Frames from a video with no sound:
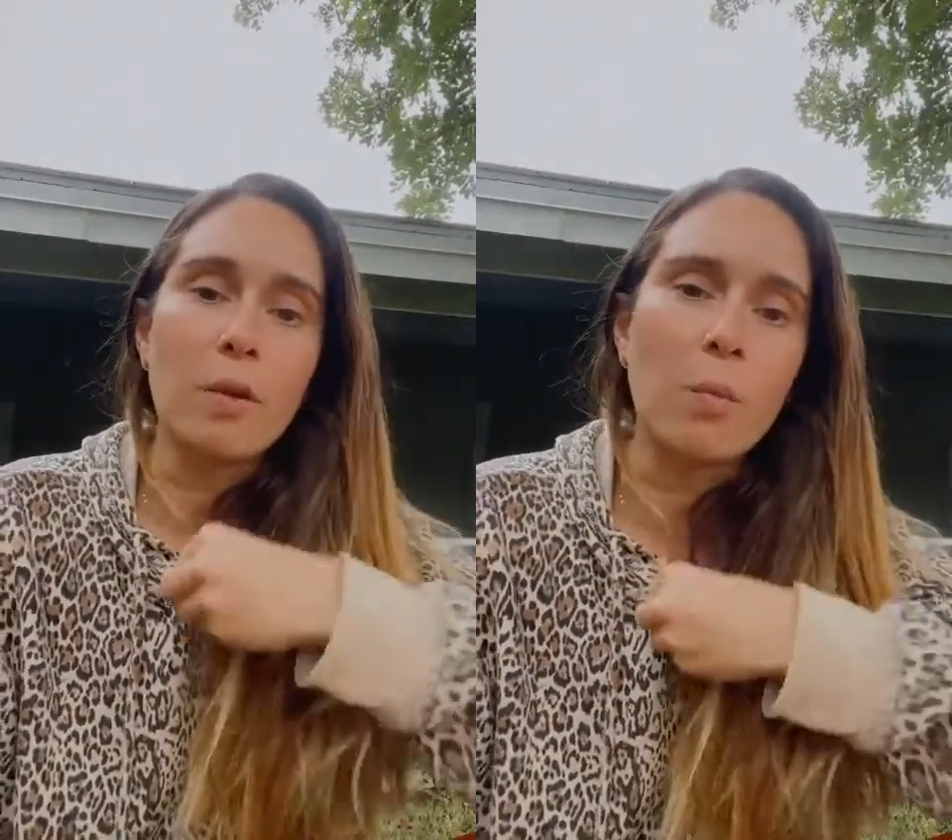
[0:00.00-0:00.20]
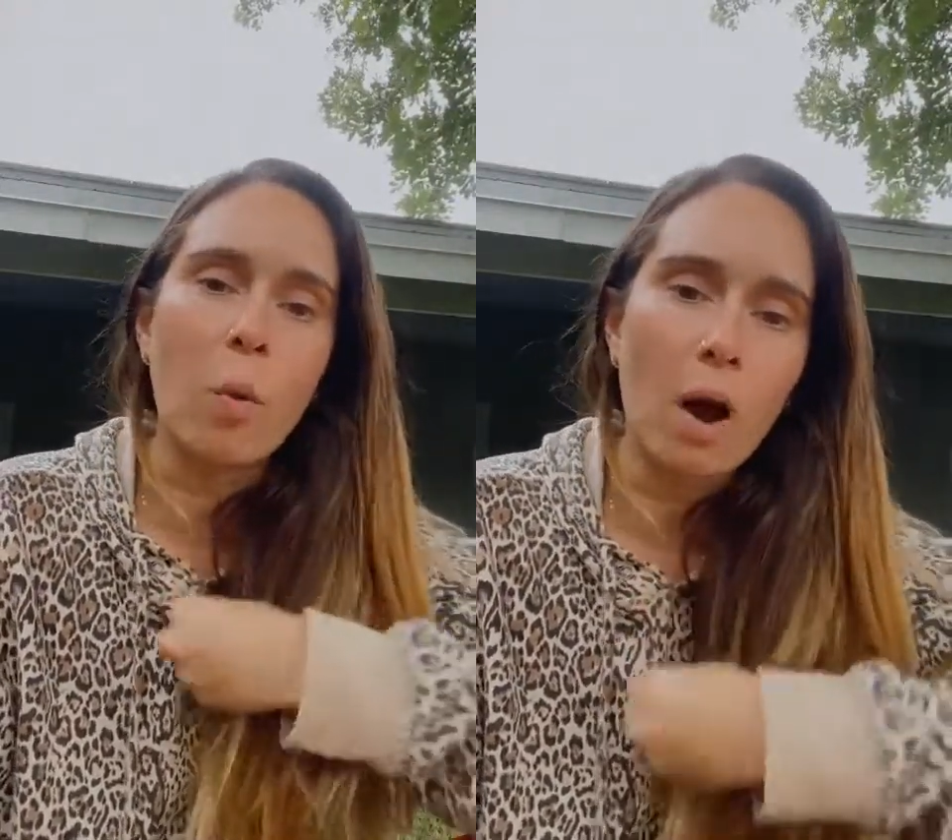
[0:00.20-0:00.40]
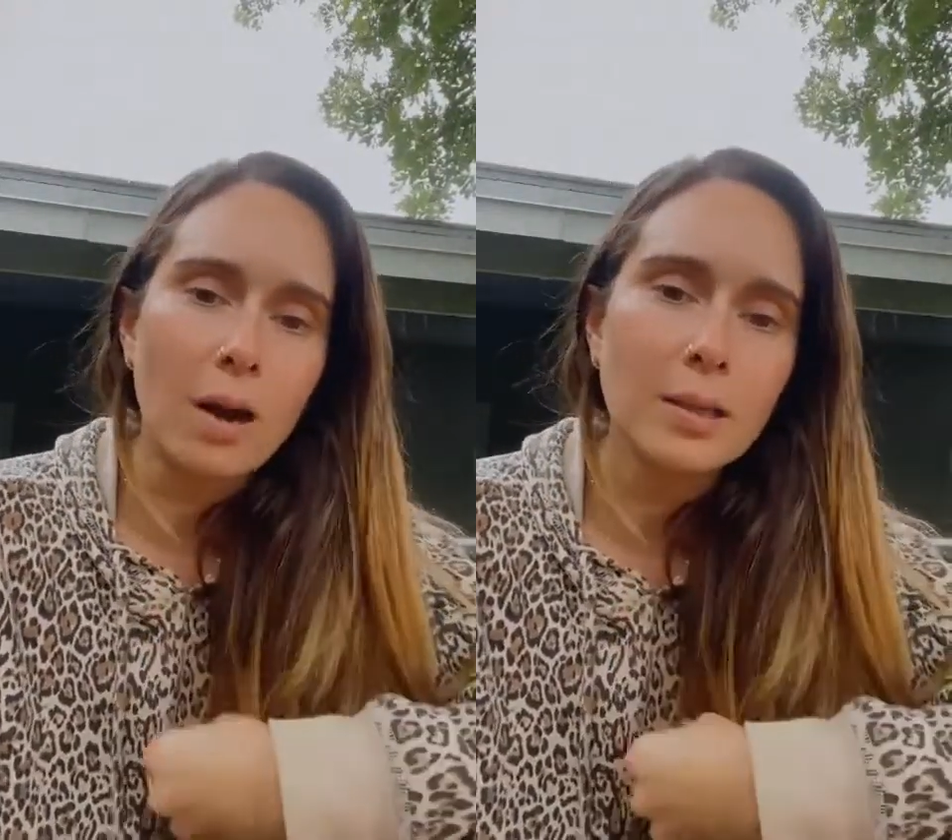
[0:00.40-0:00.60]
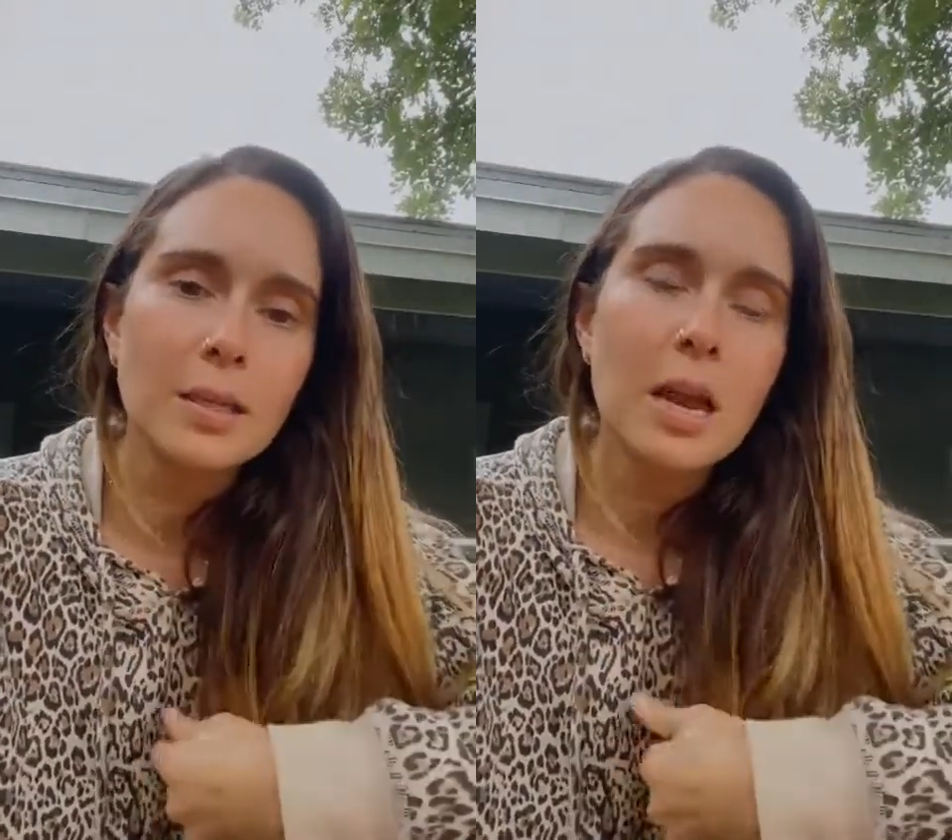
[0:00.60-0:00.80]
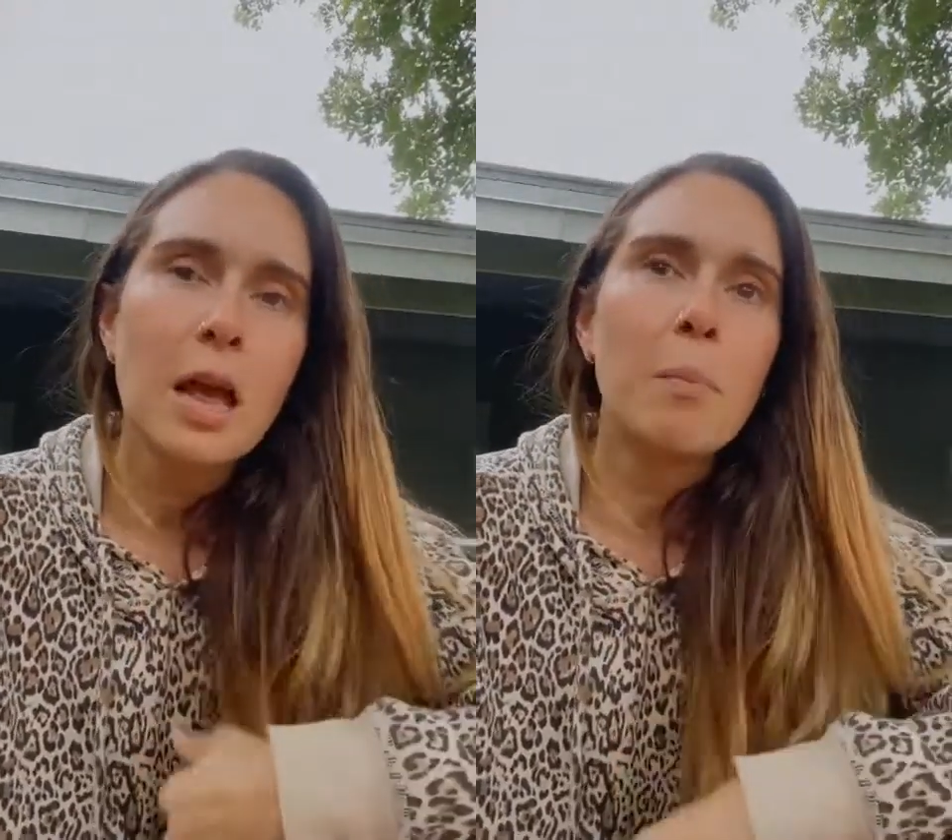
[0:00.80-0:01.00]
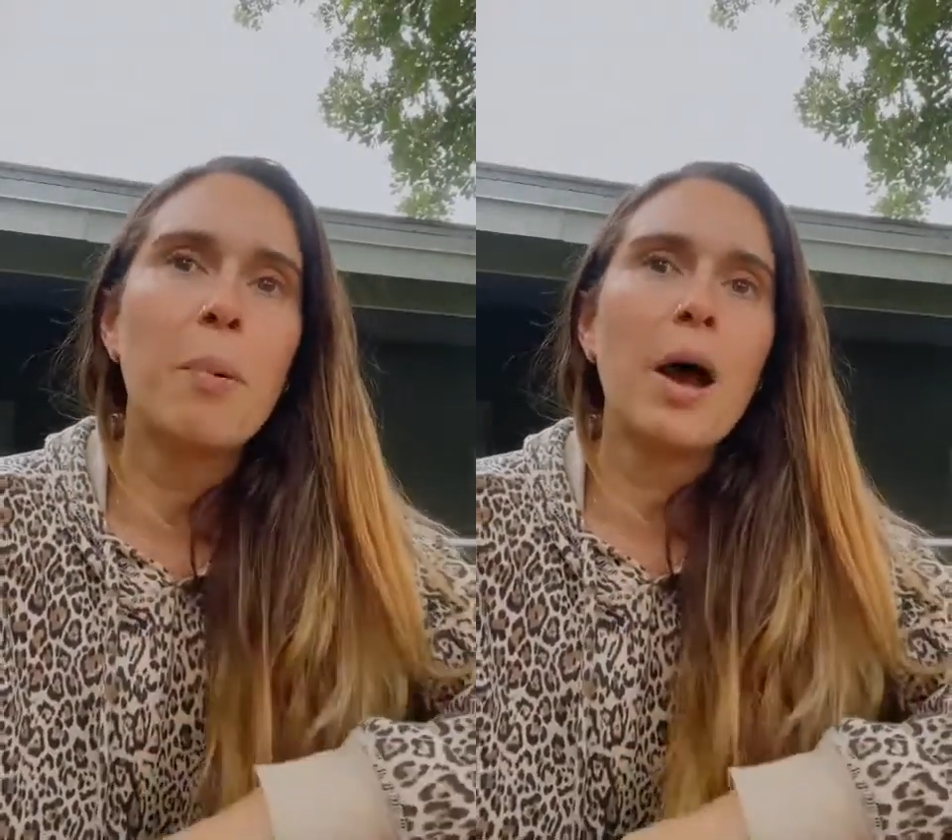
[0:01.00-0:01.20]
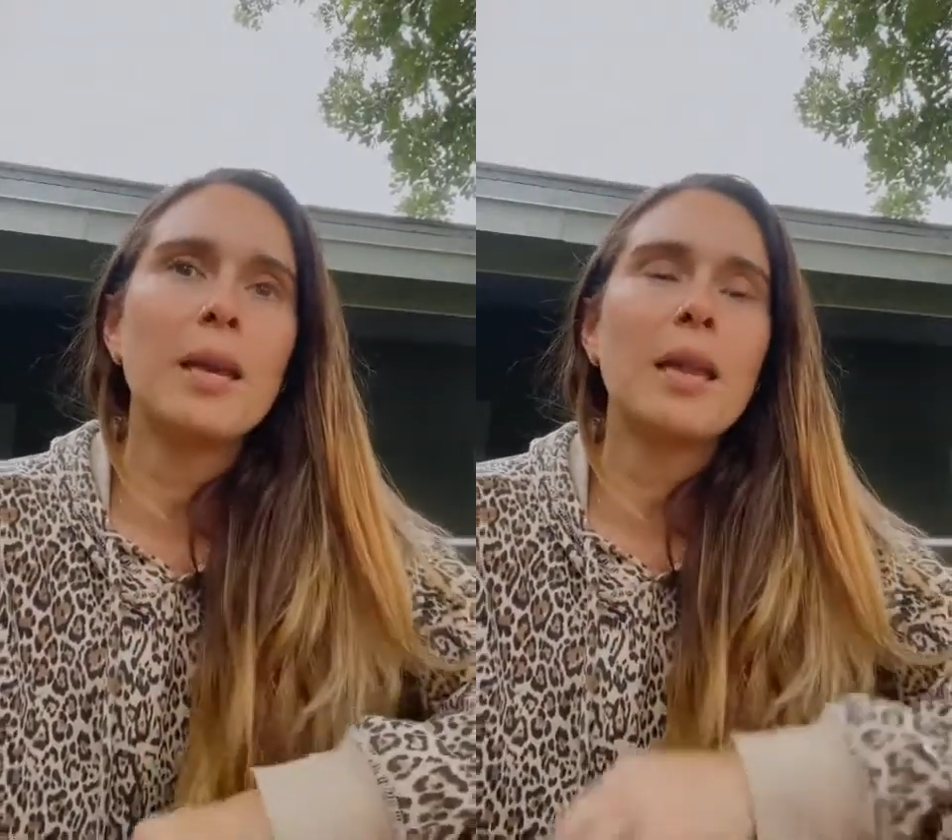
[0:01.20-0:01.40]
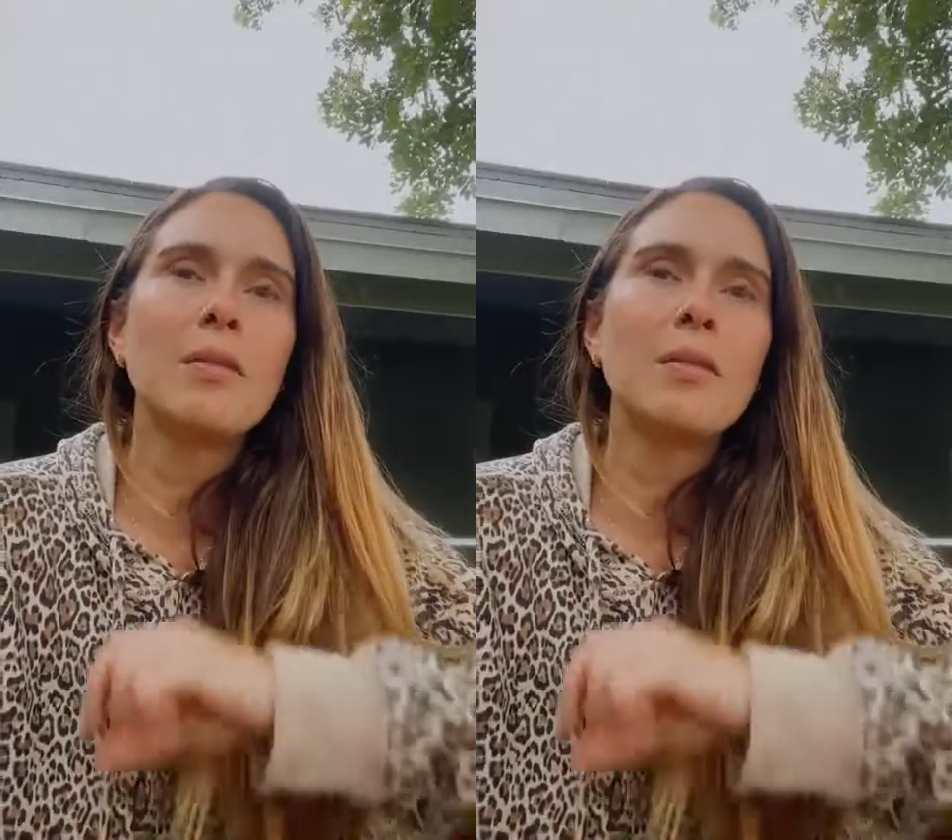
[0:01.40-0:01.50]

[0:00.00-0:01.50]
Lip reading: we want. But